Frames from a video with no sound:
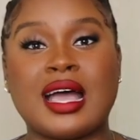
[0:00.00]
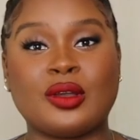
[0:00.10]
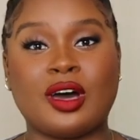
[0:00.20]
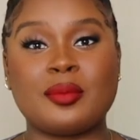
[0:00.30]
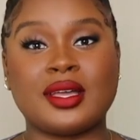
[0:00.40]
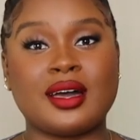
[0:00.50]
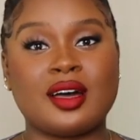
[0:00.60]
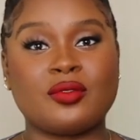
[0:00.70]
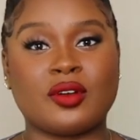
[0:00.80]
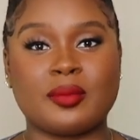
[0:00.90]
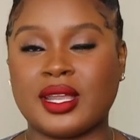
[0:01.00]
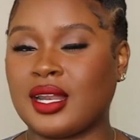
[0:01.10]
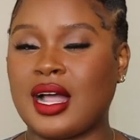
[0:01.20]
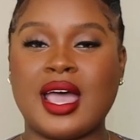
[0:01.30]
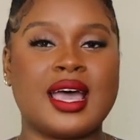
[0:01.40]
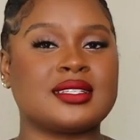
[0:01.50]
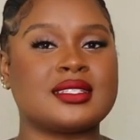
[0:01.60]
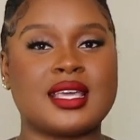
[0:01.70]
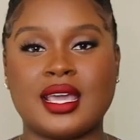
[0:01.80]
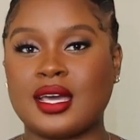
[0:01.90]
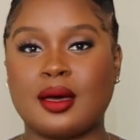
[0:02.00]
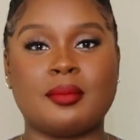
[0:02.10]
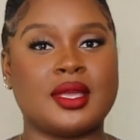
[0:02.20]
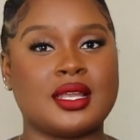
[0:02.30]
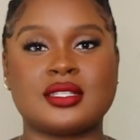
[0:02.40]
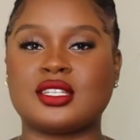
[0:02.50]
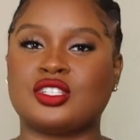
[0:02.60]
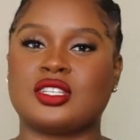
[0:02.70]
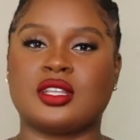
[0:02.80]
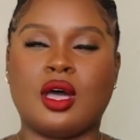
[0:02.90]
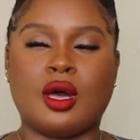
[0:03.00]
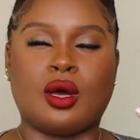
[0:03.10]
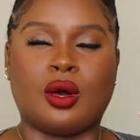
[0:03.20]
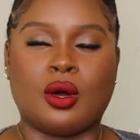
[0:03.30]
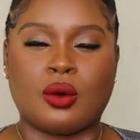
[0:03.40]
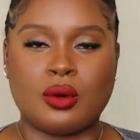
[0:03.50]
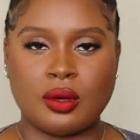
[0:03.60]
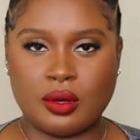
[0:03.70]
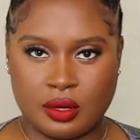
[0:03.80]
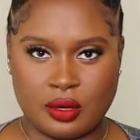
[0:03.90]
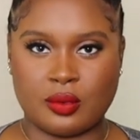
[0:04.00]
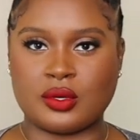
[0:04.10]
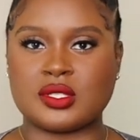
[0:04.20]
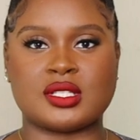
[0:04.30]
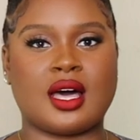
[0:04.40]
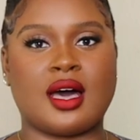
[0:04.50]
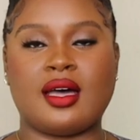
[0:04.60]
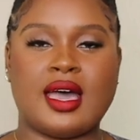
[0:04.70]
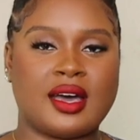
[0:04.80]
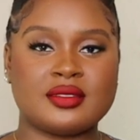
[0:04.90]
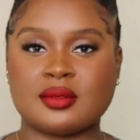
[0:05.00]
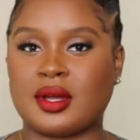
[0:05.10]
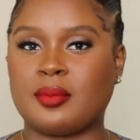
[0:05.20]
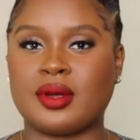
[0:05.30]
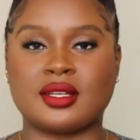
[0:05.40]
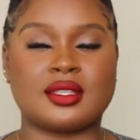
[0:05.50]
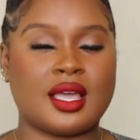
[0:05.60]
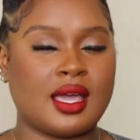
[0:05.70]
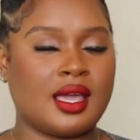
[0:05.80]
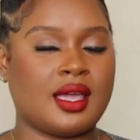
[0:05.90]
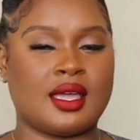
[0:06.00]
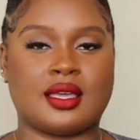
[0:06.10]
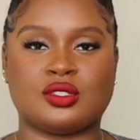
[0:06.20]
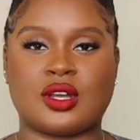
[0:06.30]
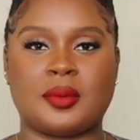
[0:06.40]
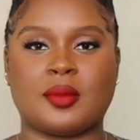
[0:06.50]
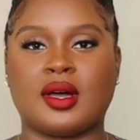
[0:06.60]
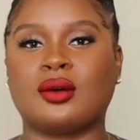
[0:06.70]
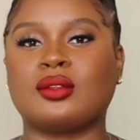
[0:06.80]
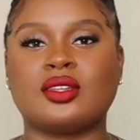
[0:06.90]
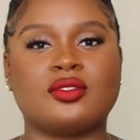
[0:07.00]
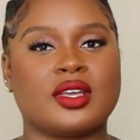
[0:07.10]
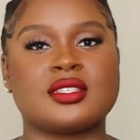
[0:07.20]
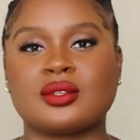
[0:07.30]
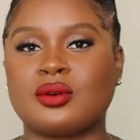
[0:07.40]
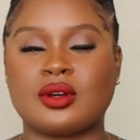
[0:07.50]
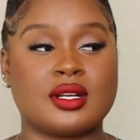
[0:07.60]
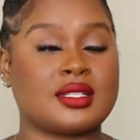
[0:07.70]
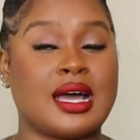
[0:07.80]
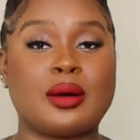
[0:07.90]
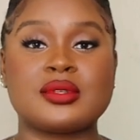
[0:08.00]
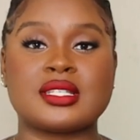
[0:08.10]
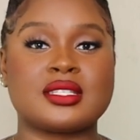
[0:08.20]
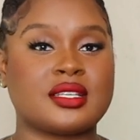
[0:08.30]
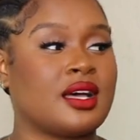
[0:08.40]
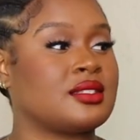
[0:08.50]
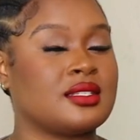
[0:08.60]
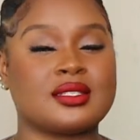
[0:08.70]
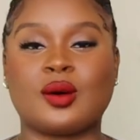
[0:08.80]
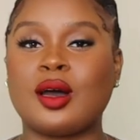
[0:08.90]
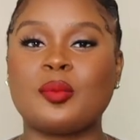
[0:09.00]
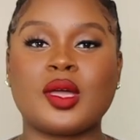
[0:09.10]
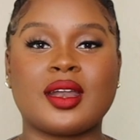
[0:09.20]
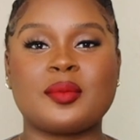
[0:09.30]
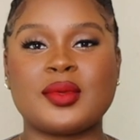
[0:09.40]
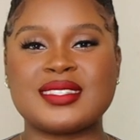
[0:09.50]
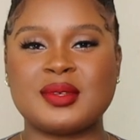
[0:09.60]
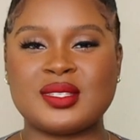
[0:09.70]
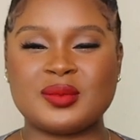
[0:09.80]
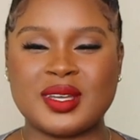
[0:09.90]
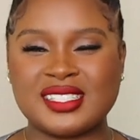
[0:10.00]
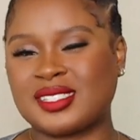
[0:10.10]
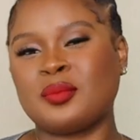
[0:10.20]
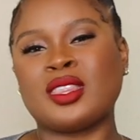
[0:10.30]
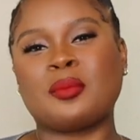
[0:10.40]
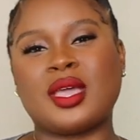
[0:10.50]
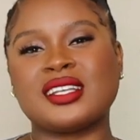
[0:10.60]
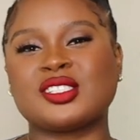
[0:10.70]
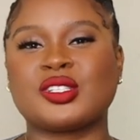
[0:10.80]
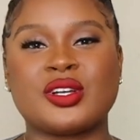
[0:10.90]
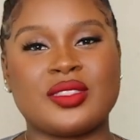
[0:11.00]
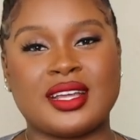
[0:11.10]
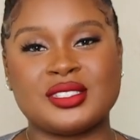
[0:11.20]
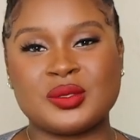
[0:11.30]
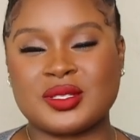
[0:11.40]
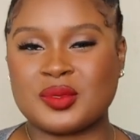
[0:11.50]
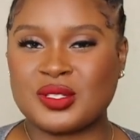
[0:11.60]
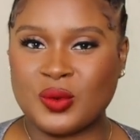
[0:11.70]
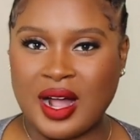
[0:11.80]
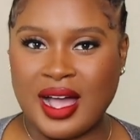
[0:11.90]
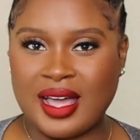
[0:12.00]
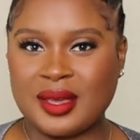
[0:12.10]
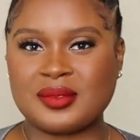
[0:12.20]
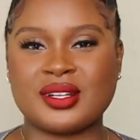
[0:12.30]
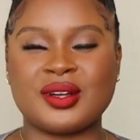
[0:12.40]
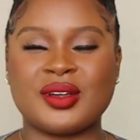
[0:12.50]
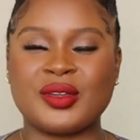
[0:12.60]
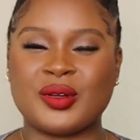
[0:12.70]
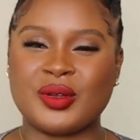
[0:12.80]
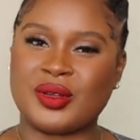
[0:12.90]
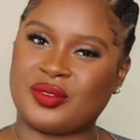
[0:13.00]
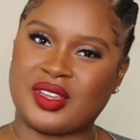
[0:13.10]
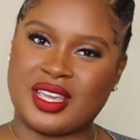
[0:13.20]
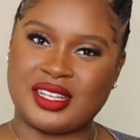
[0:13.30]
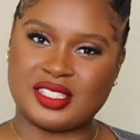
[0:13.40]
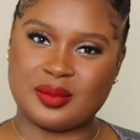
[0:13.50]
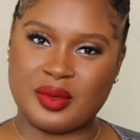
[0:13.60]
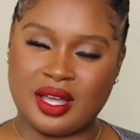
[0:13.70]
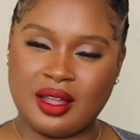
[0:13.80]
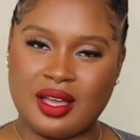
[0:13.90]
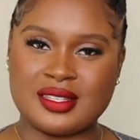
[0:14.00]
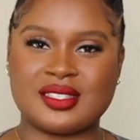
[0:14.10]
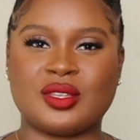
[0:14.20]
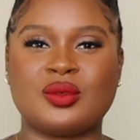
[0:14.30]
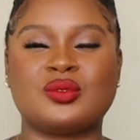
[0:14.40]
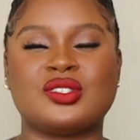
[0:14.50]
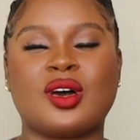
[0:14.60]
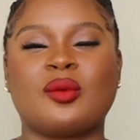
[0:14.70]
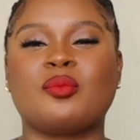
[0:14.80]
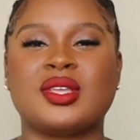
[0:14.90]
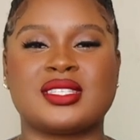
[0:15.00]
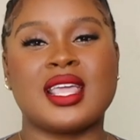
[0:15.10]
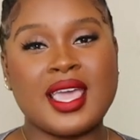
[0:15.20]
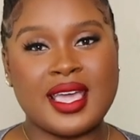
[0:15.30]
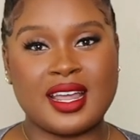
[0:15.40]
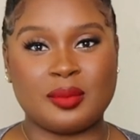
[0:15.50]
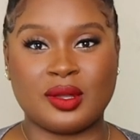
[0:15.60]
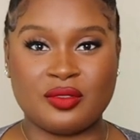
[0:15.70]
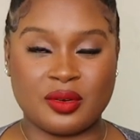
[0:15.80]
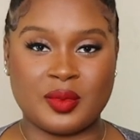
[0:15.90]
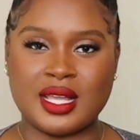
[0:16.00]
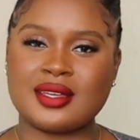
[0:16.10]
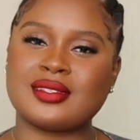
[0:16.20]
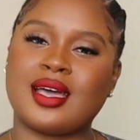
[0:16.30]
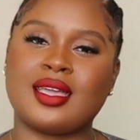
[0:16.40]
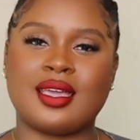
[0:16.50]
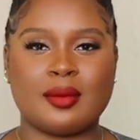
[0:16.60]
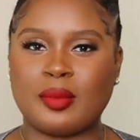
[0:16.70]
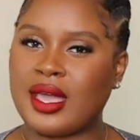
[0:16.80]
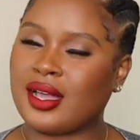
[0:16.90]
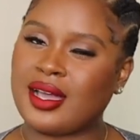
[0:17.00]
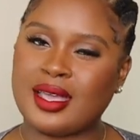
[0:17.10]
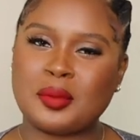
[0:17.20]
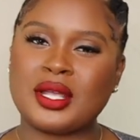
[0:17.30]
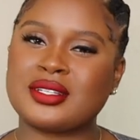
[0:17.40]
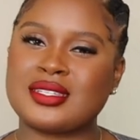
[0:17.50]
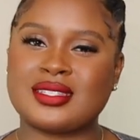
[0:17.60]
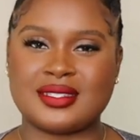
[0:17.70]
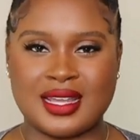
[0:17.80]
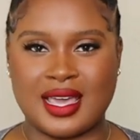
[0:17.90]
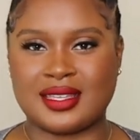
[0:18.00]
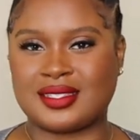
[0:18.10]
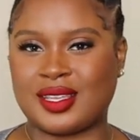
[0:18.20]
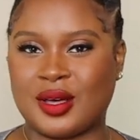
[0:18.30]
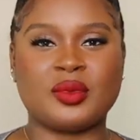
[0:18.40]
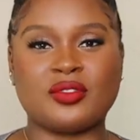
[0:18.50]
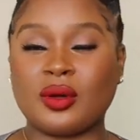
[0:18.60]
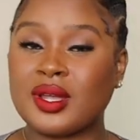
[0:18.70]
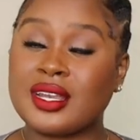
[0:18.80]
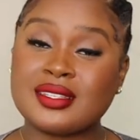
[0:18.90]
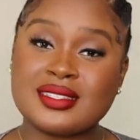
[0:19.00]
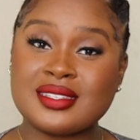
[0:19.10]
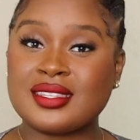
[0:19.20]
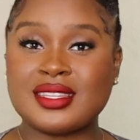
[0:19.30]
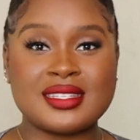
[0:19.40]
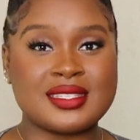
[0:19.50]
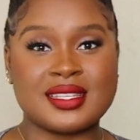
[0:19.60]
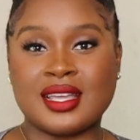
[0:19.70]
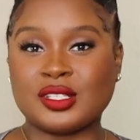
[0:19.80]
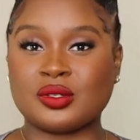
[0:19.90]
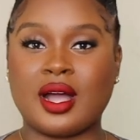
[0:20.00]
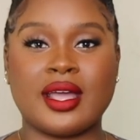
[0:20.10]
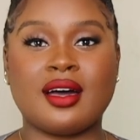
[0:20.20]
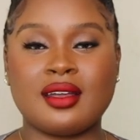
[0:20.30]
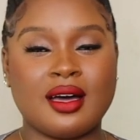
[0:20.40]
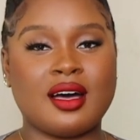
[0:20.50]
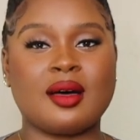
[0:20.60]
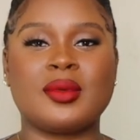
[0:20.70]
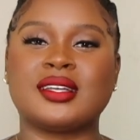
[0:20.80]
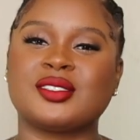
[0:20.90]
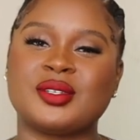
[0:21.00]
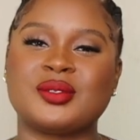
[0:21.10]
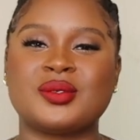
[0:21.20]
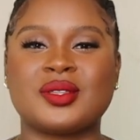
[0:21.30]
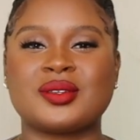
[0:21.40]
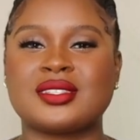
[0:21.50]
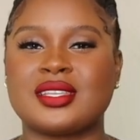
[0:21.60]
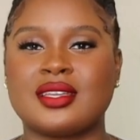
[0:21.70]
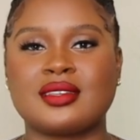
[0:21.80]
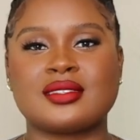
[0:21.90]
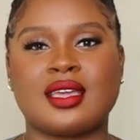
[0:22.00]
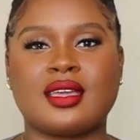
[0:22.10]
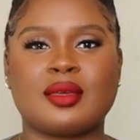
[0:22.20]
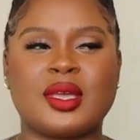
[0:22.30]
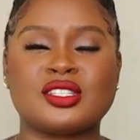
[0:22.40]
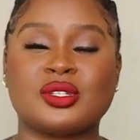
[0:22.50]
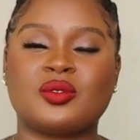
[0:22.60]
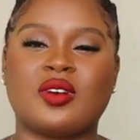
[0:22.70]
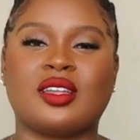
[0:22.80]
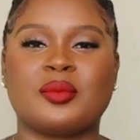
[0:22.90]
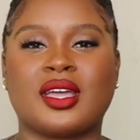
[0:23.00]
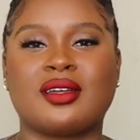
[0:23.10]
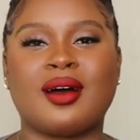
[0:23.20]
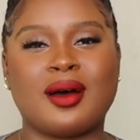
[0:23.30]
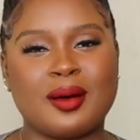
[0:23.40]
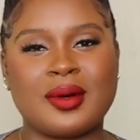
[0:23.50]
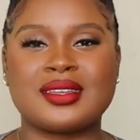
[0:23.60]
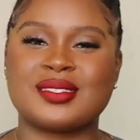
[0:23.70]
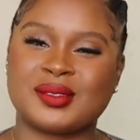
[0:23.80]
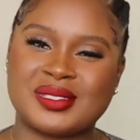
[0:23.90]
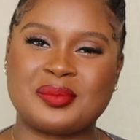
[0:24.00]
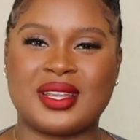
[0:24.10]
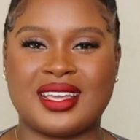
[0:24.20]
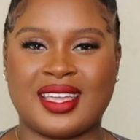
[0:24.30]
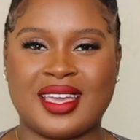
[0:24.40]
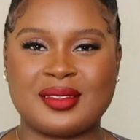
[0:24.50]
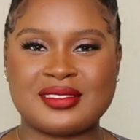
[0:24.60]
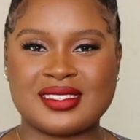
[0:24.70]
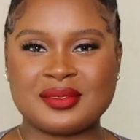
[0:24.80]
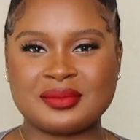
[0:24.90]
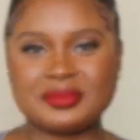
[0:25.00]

I know I've been gone for a minute. I had to take a minute to just woosah. After my birthday and dropping my OnlyFans course, I was exhausted. So I hope y'all didn't miss me too much. Make sure that you subscribe, turn your notification bell on so you don't miss an upload from me, because I am back. I am here to stay. So before we get into this try on haul, make sure you do those things and make sure you follow me on all my social media accounts.